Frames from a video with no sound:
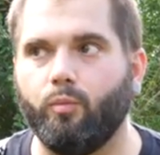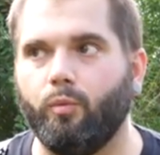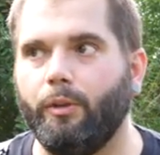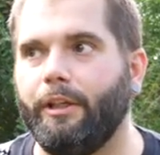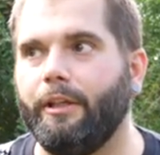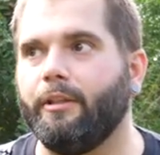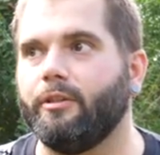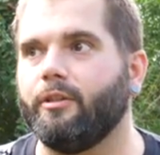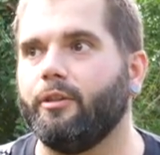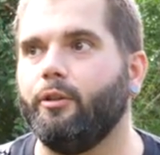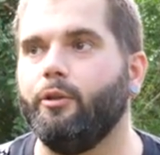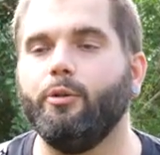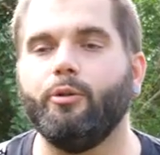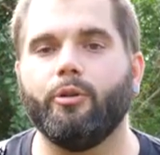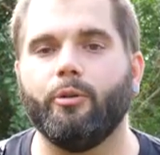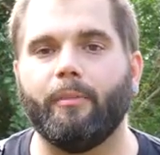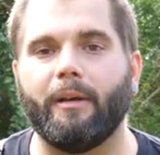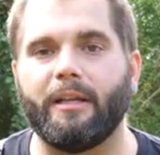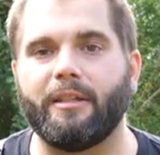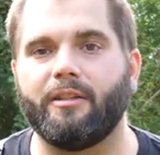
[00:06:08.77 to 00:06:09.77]
he doesn't use
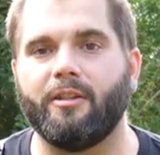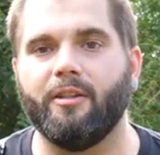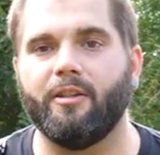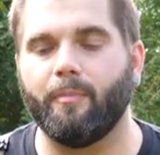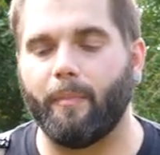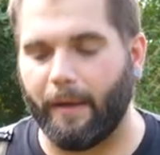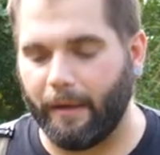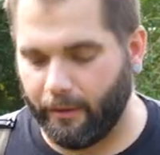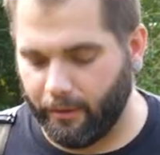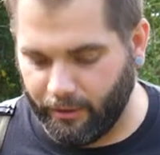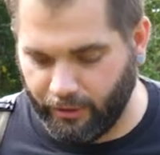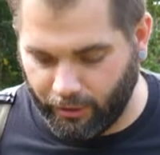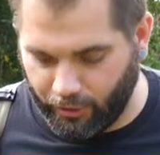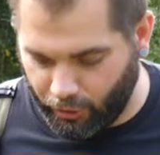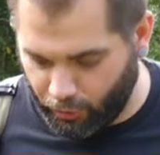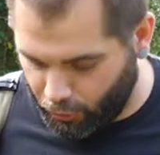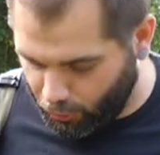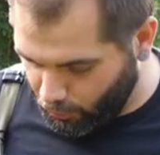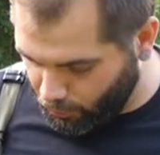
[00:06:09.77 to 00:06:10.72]
them as suspenders he just